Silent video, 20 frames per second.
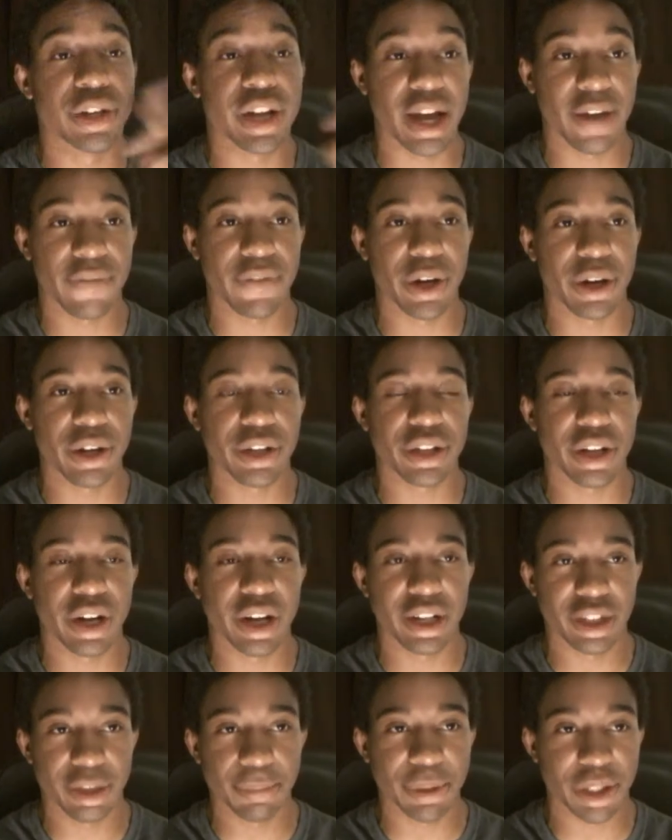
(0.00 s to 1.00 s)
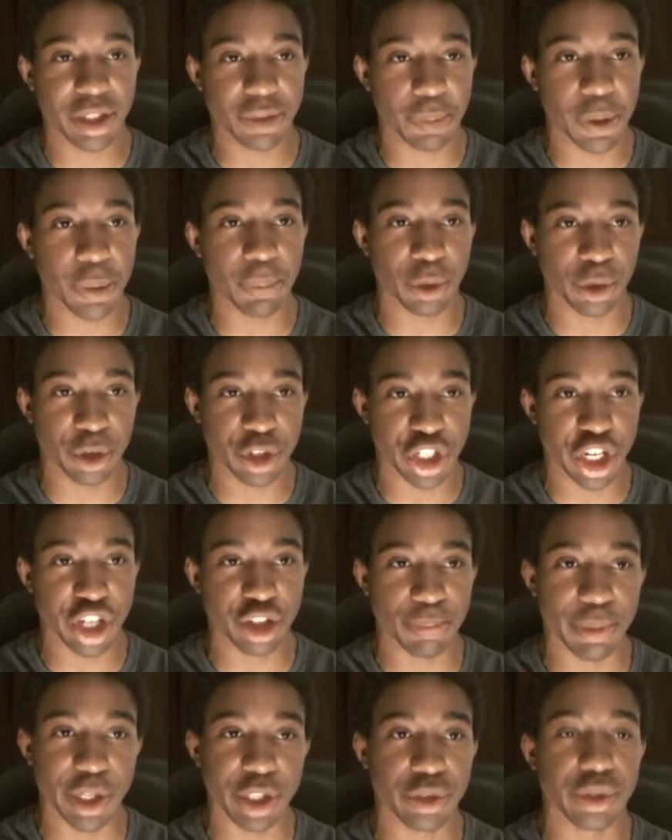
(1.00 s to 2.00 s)
you're not very good at it, because people are
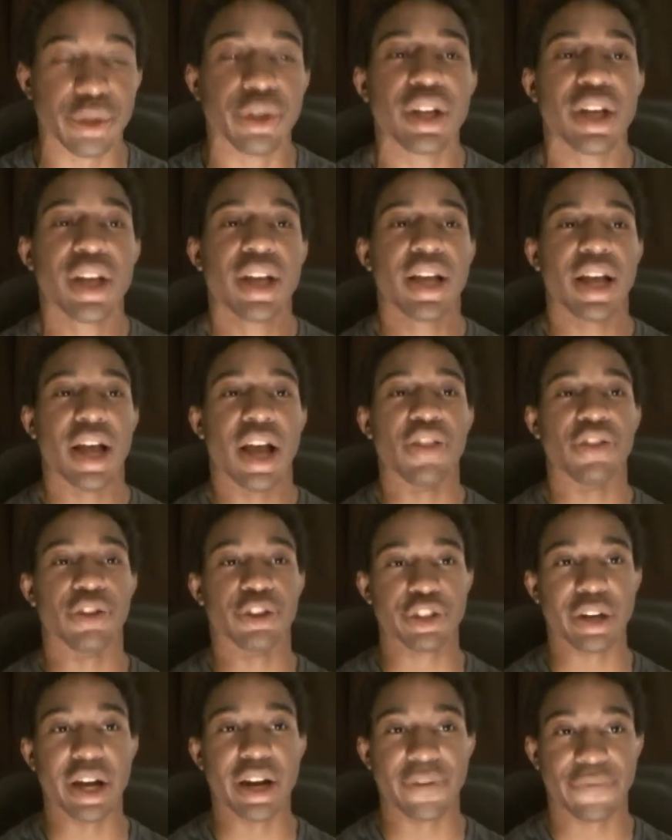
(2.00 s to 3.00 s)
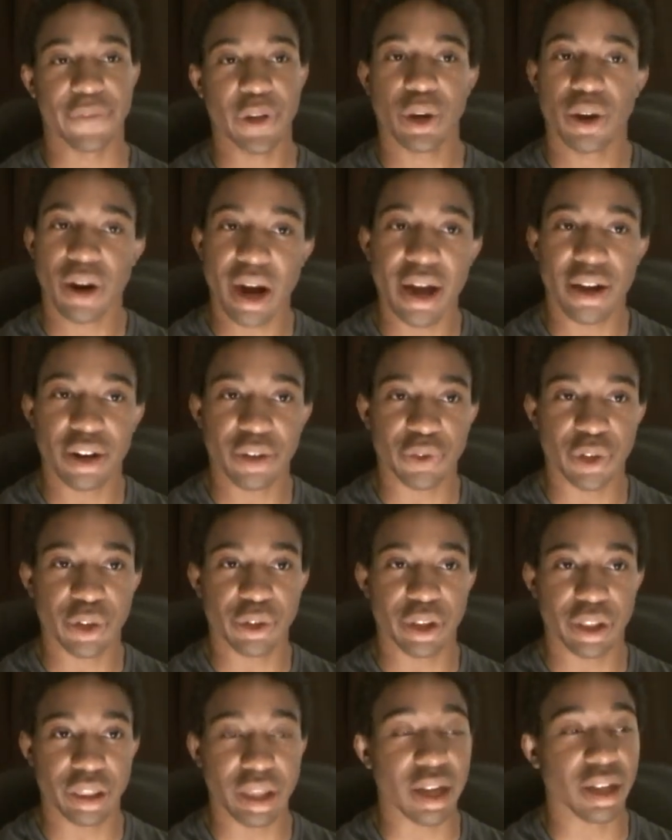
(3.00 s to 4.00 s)
judgmental and they're trying to figure out if
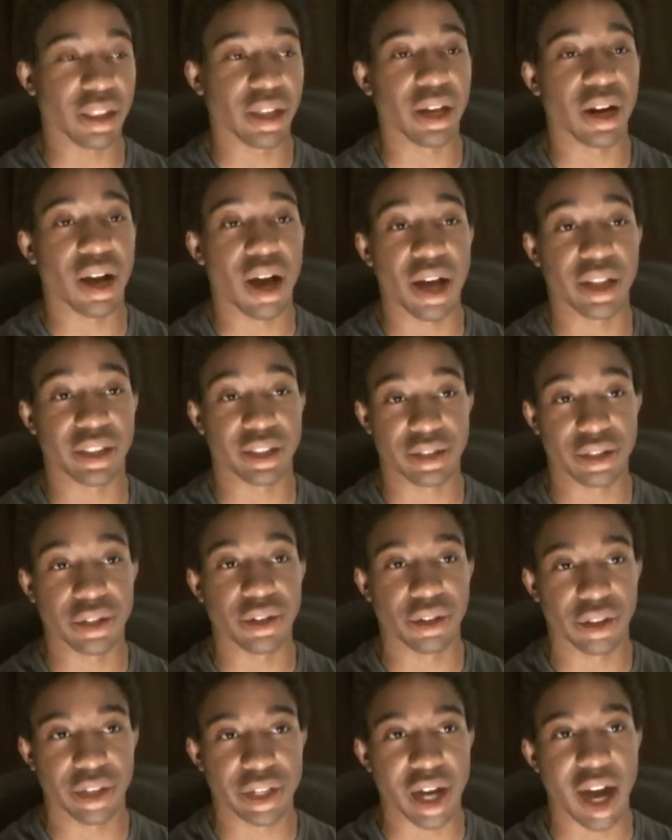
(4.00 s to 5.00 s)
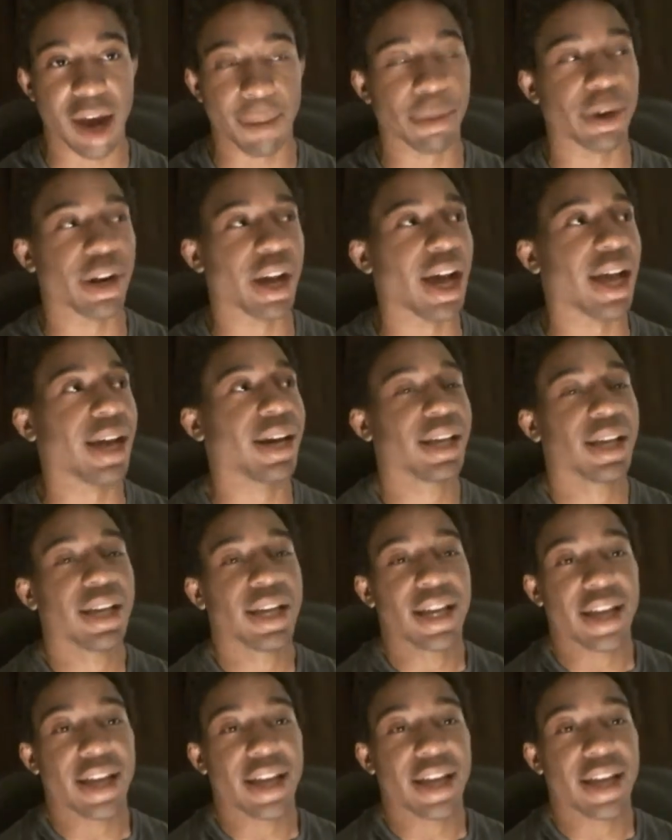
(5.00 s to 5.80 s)
you're the thing that ought to sit on the top or not.